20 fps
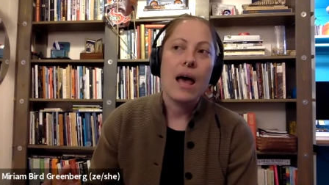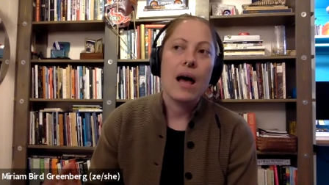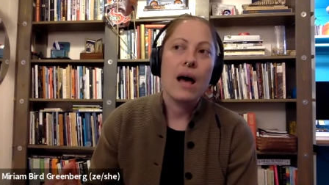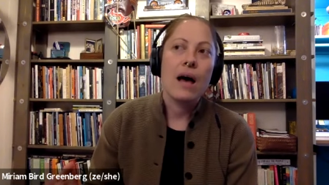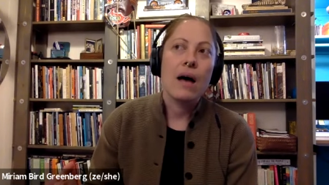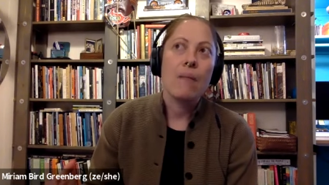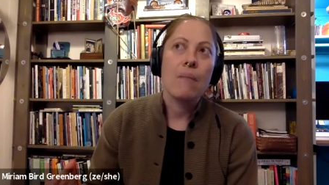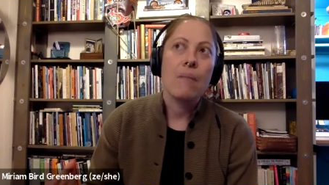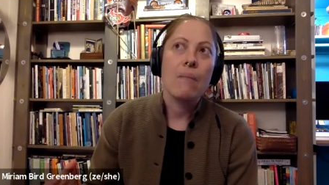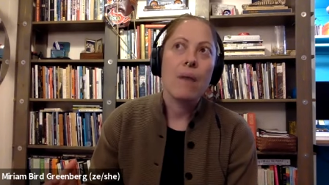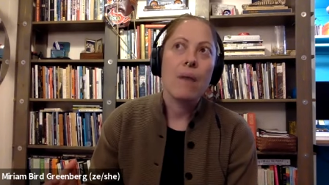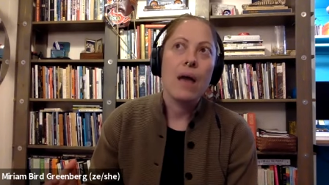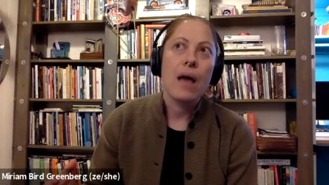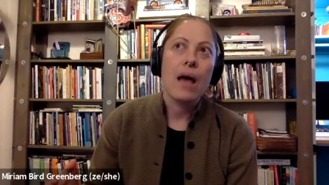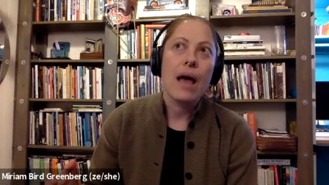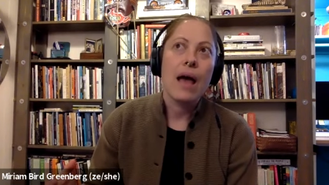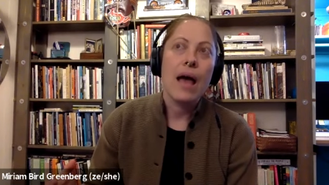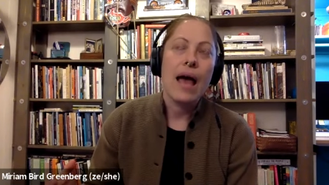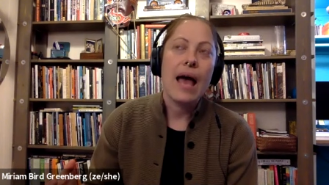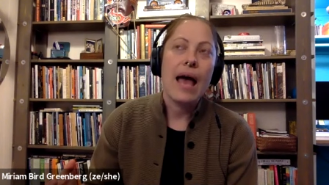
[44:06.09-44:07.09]
Um,
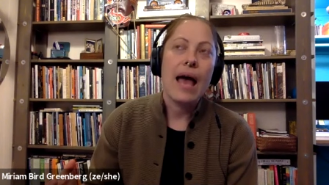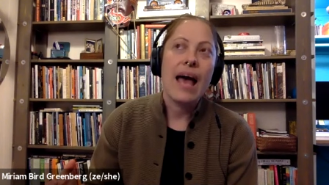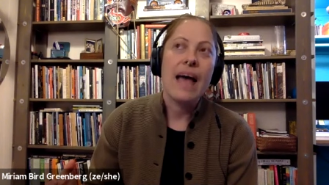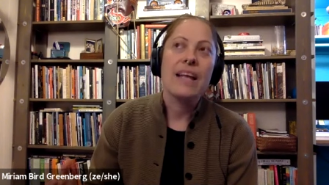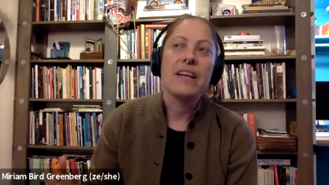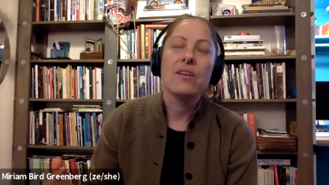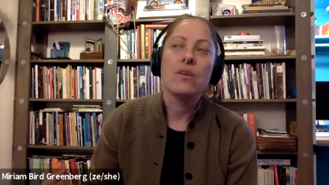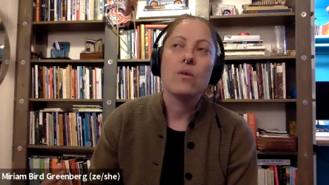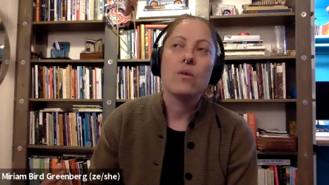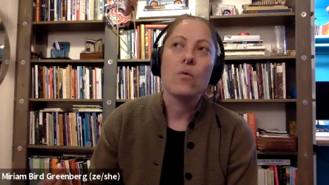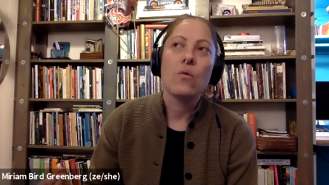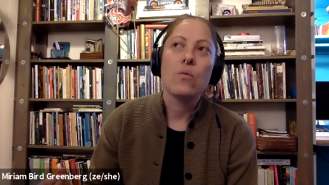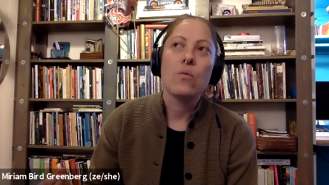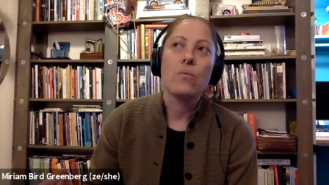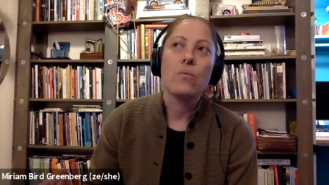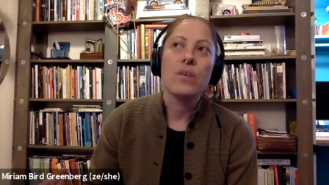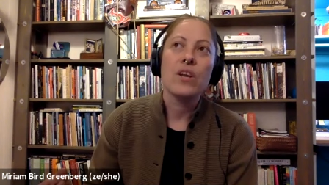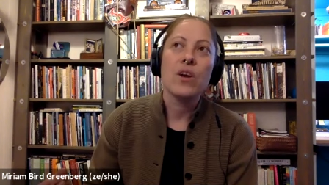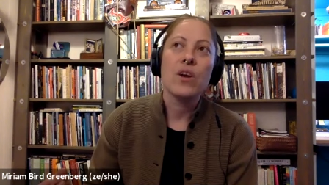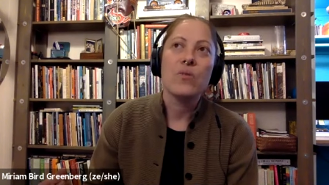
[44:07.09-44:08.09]
and,
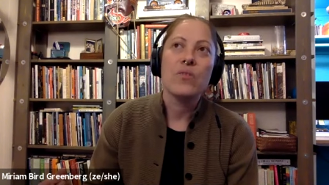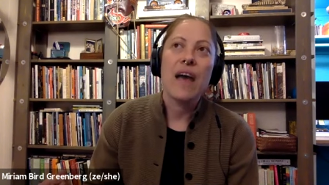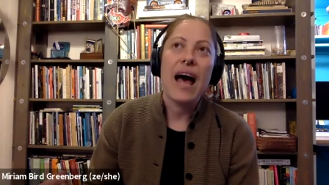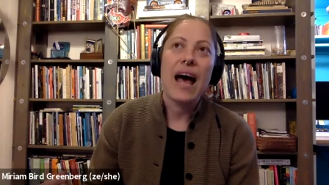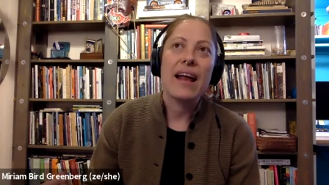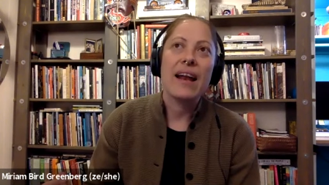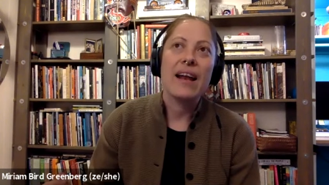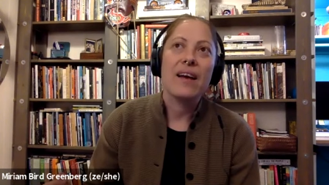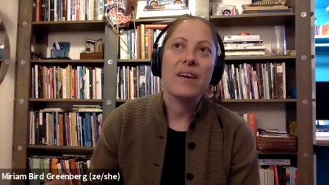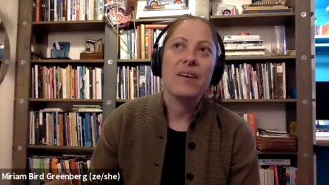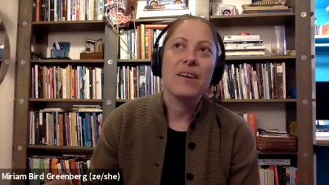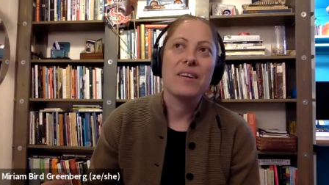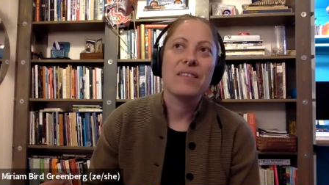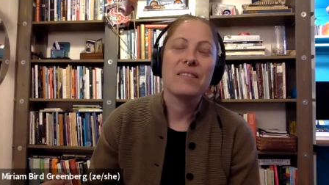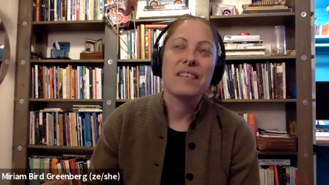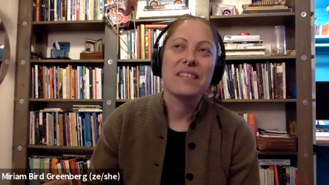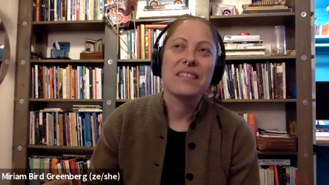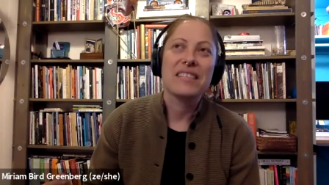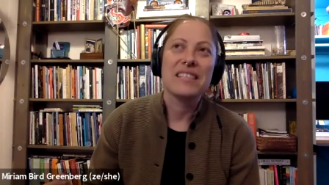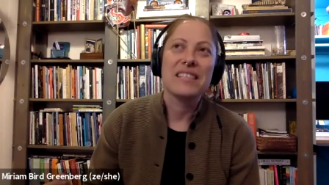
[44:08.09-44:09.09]
you know, that
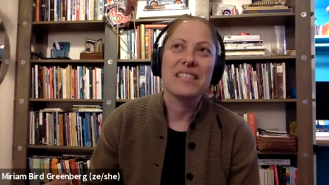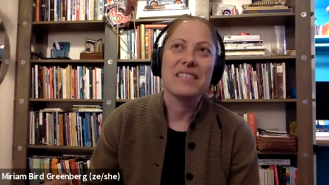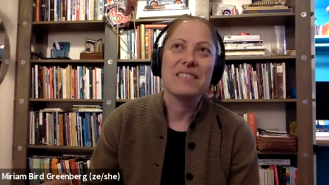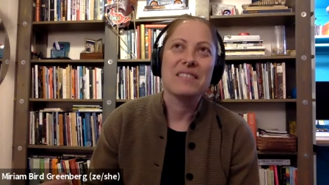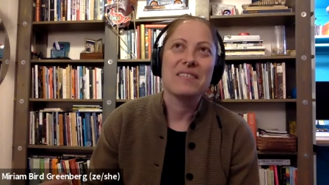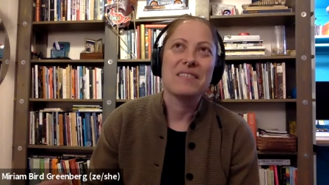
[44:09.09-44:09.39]
this is